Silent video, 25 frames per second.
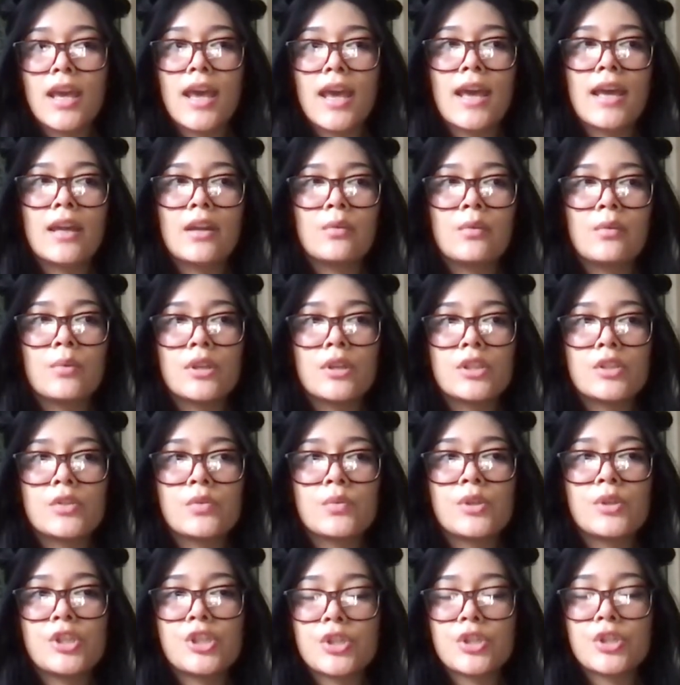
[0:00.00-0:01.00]
And
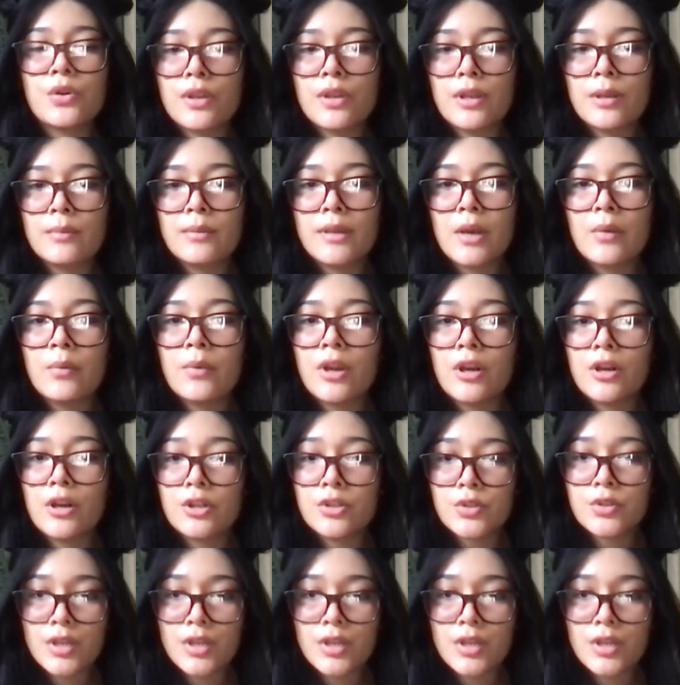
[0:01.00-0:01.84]
once we show them that we are